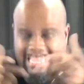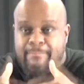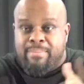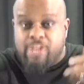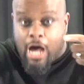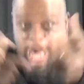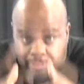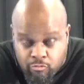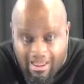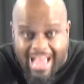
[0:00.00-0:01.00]
not been
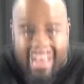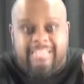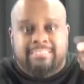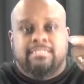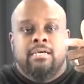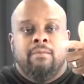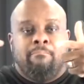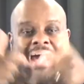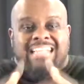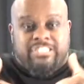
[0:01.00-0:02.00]
authorized
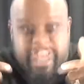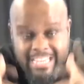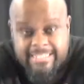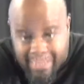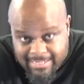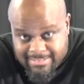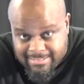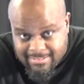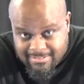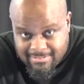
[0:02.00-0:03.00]
by Jesus.